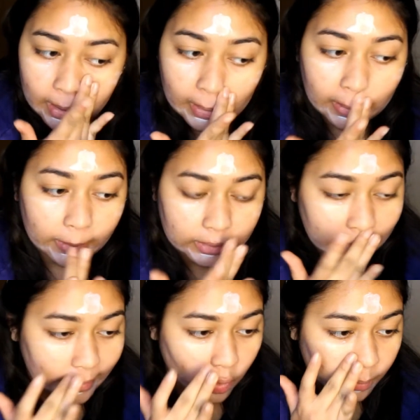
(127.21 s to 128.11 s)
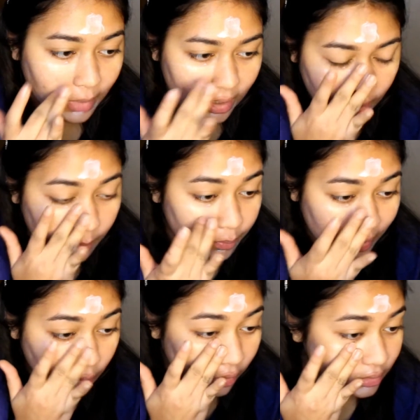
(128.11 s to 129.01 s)
lay your makeup,
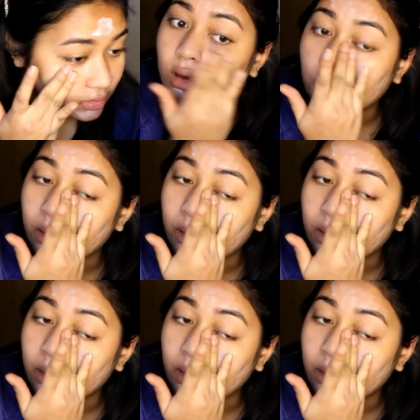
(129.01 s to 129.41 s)
because